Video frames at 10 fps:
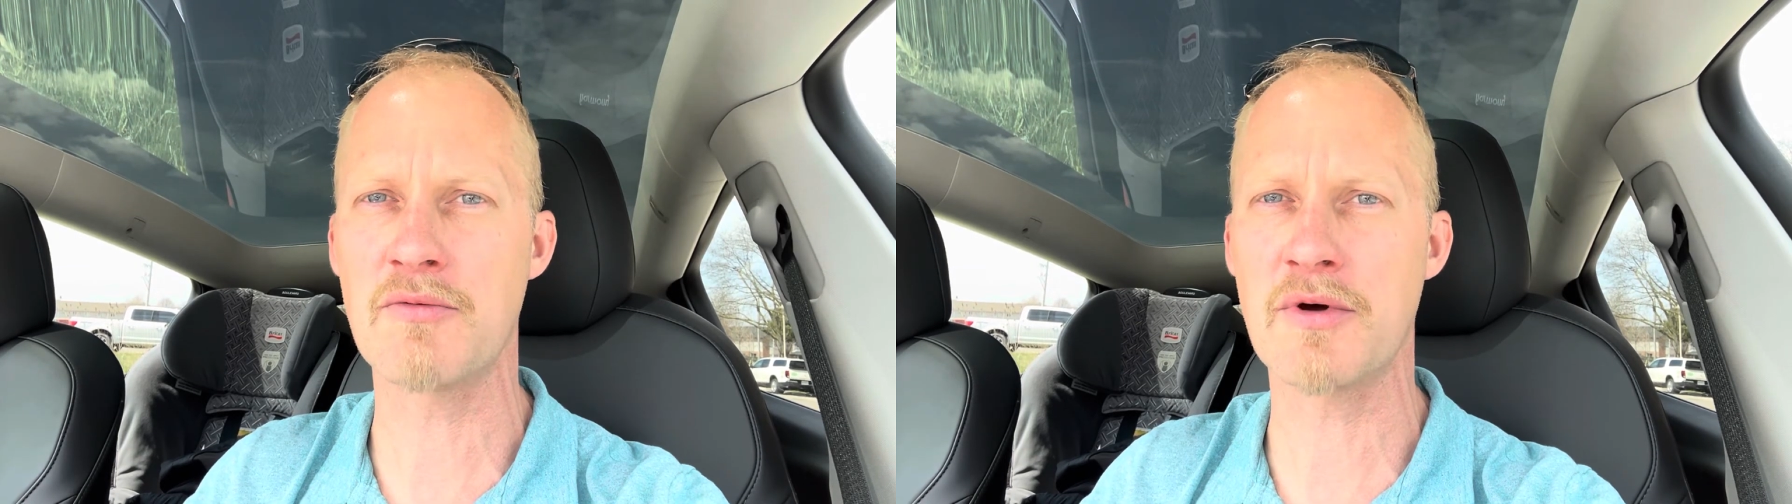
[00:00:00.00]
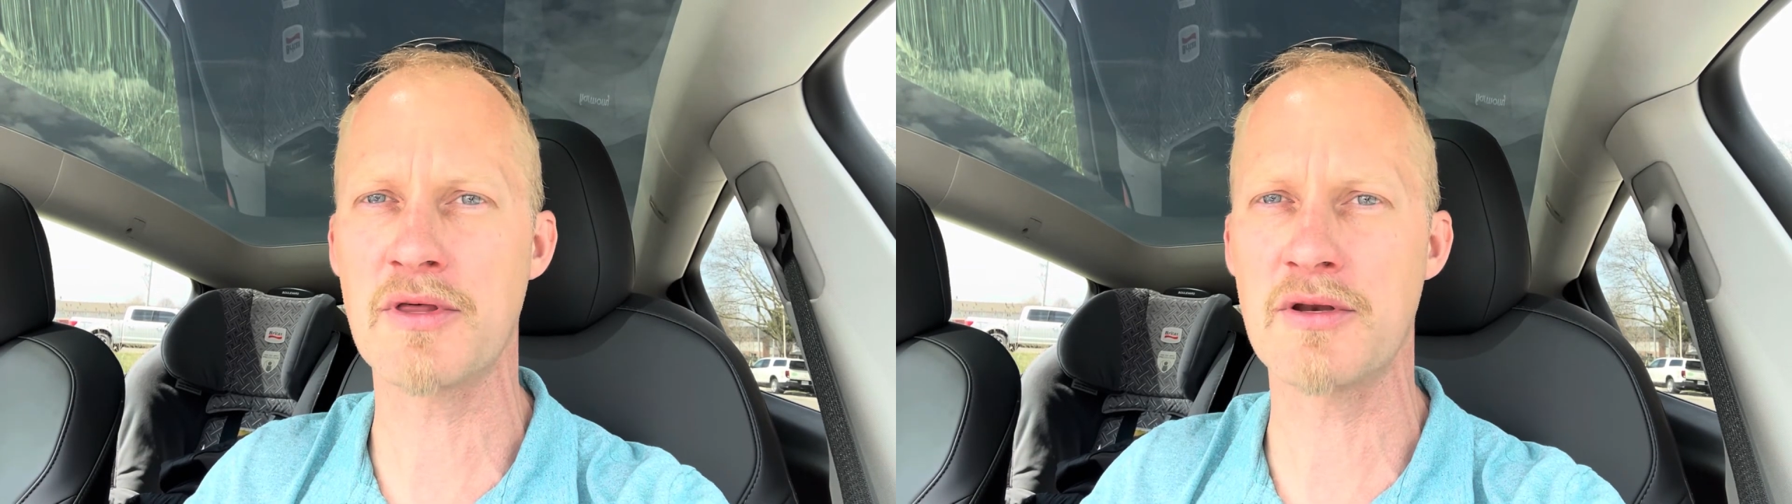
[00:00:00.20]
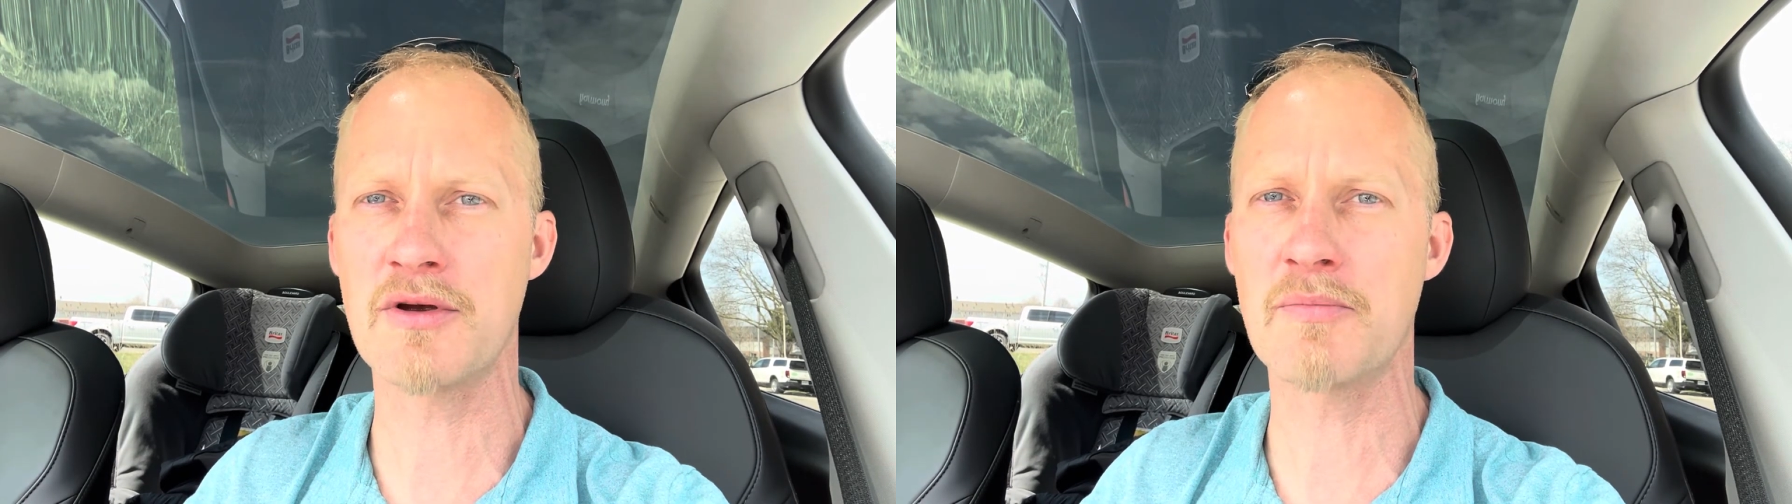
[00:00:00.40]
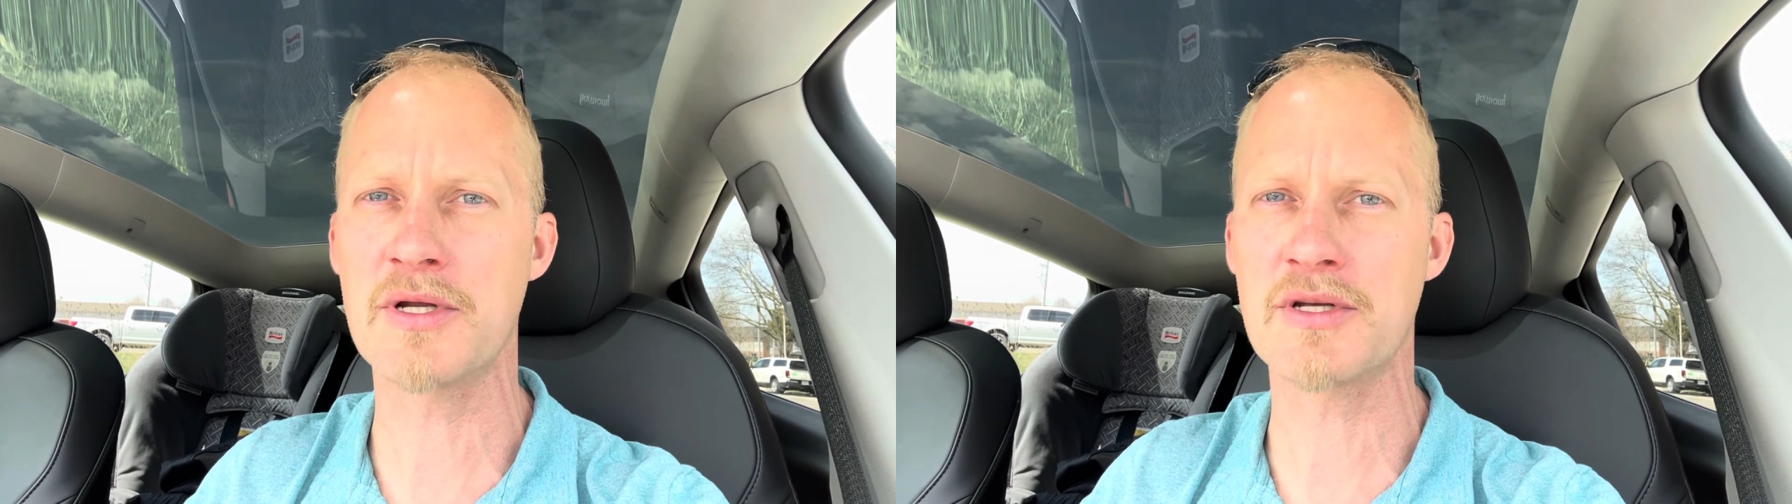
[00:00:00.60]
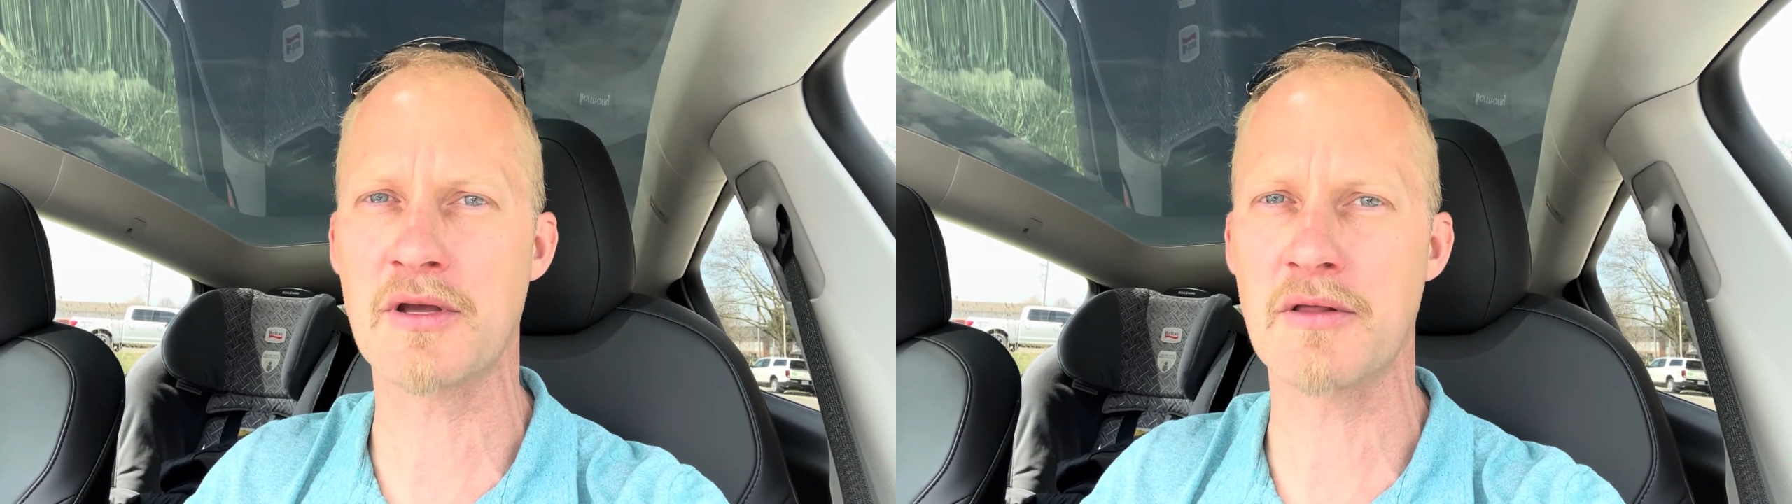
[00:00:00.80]
within your
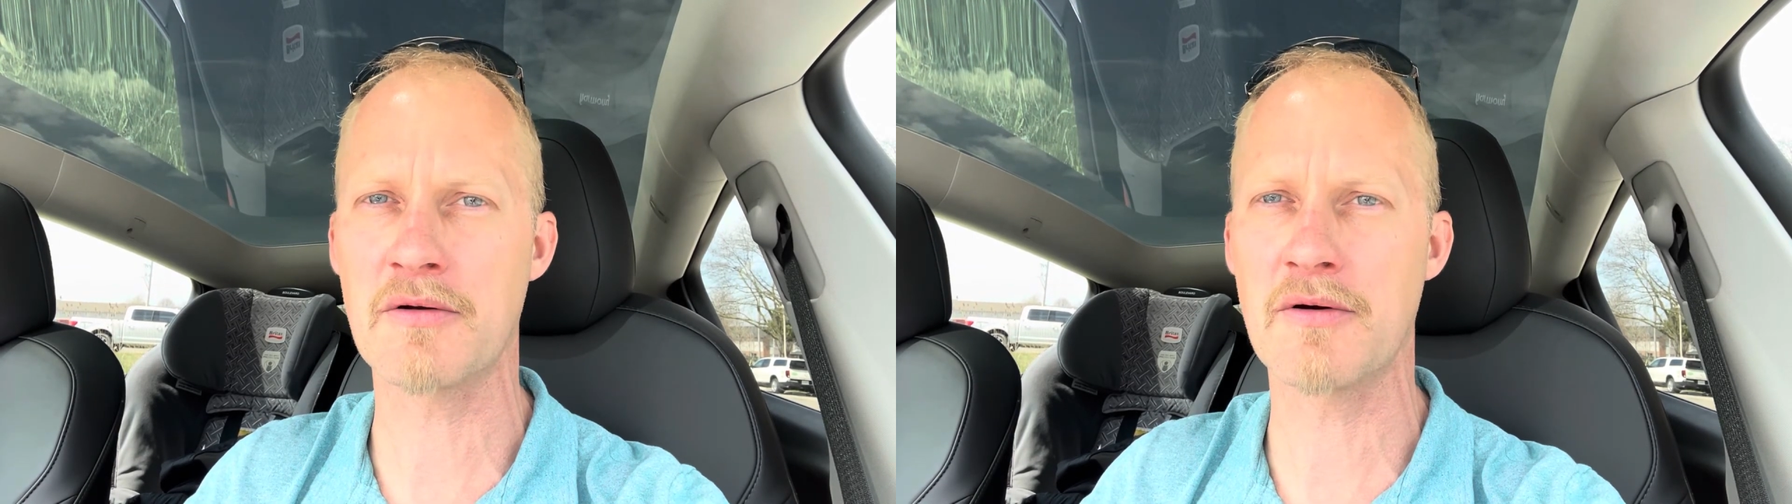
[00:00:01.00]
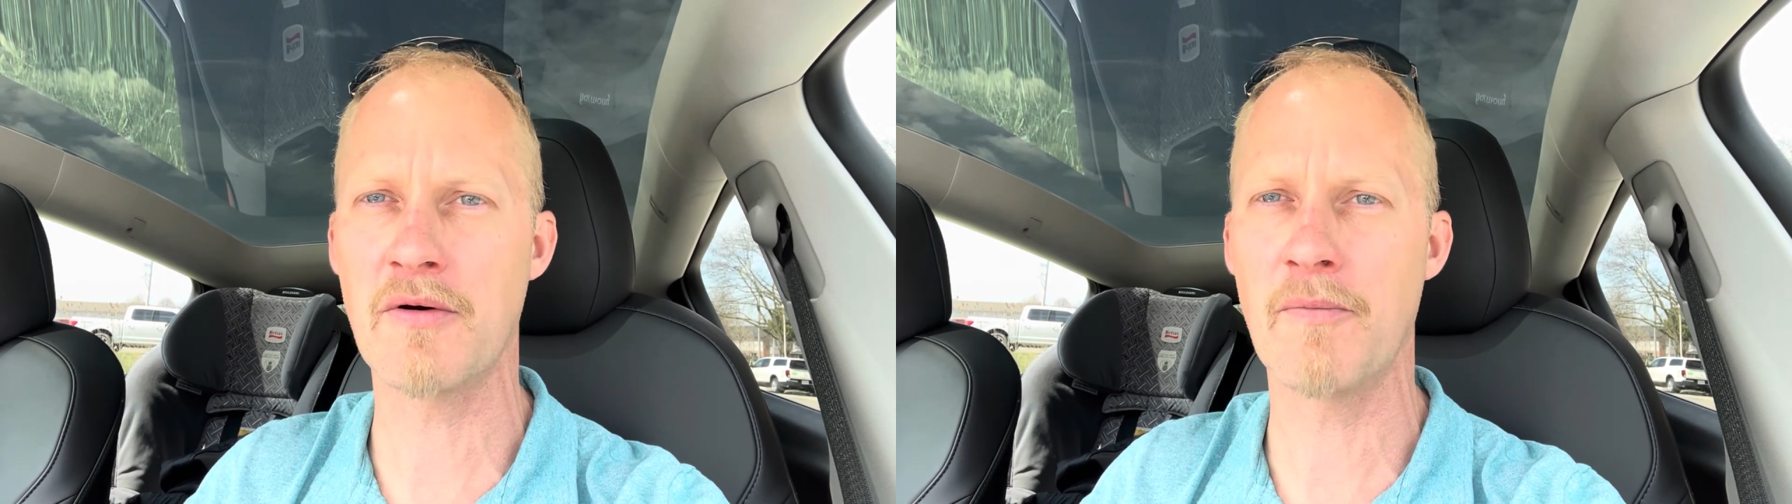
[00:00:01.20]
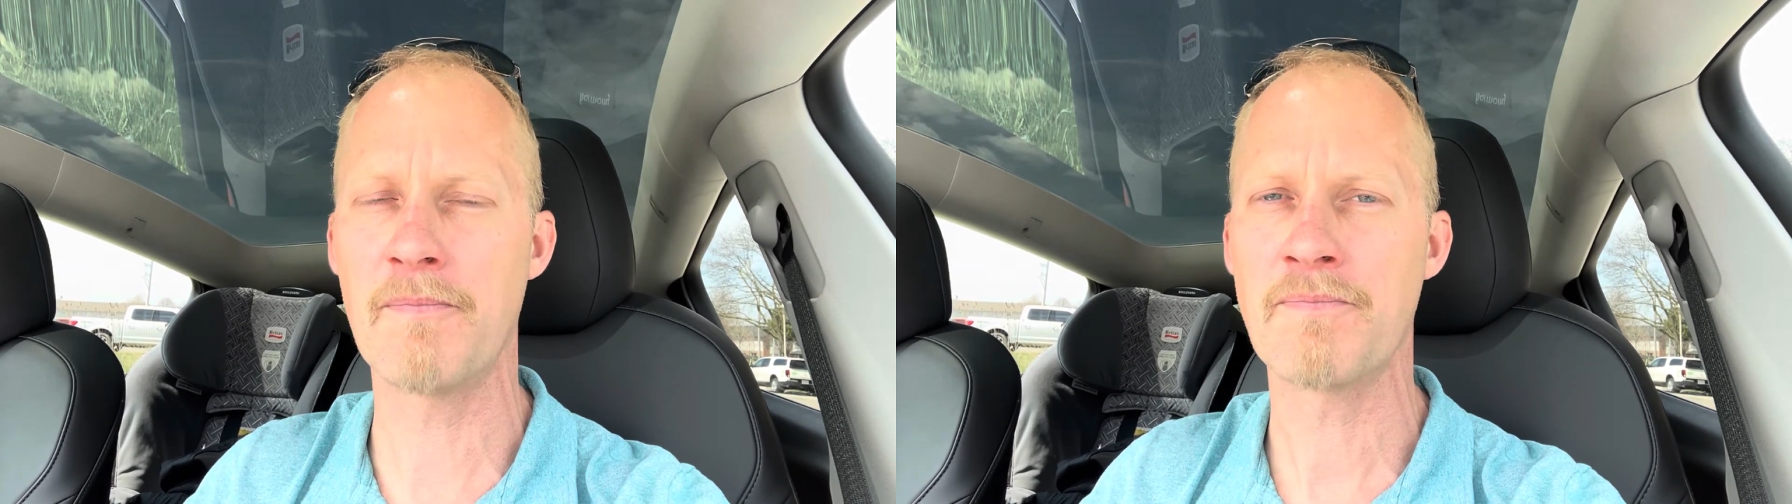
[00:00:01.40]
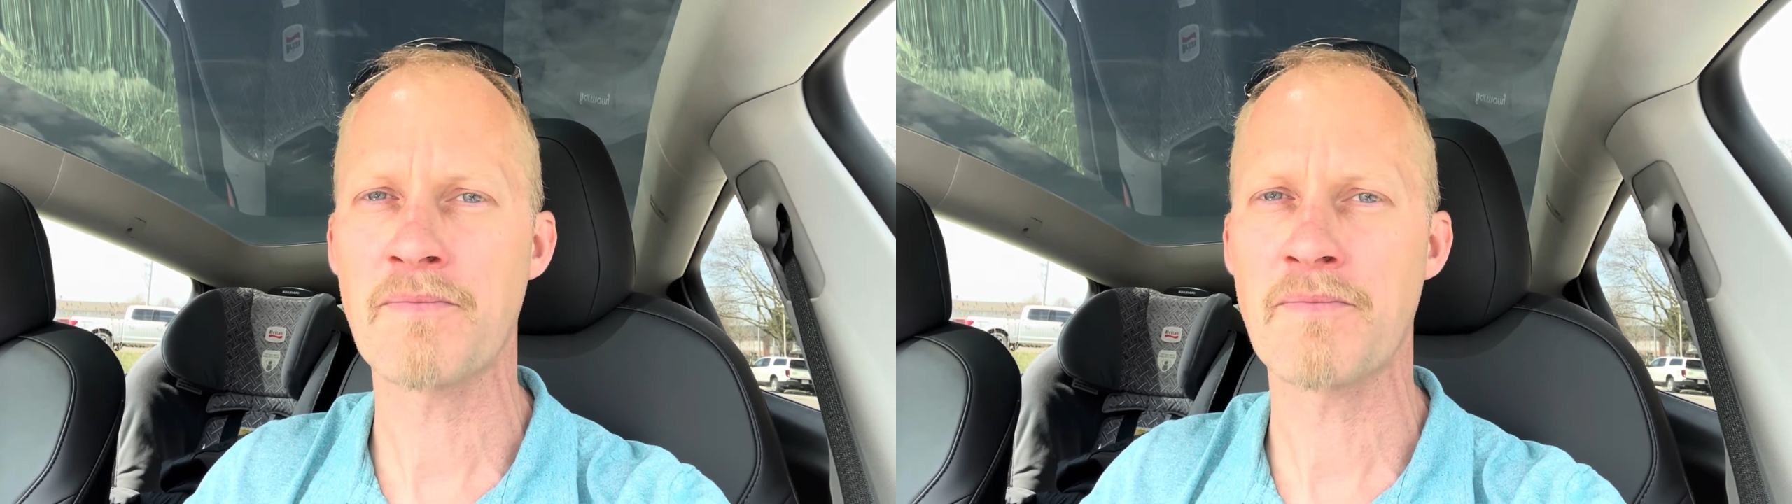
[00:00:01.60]
particular home.